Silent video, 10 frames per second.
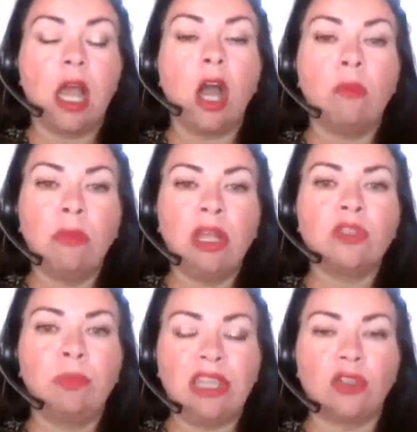are
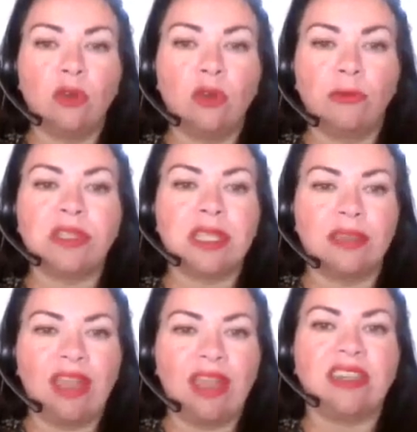much better off once
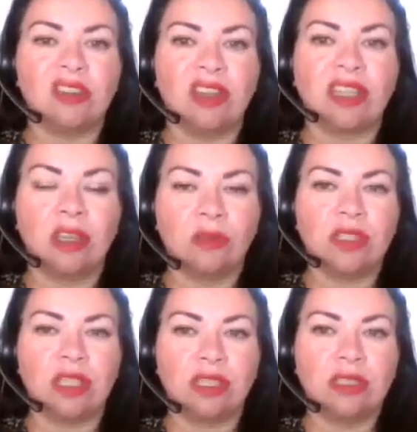they've had a
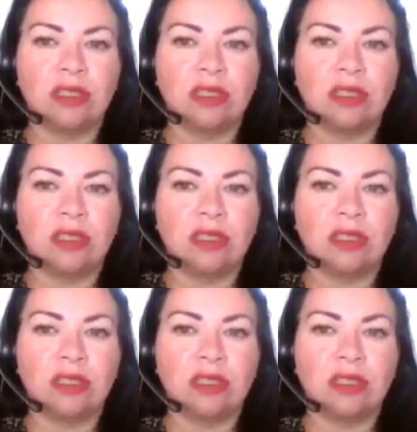diagnosis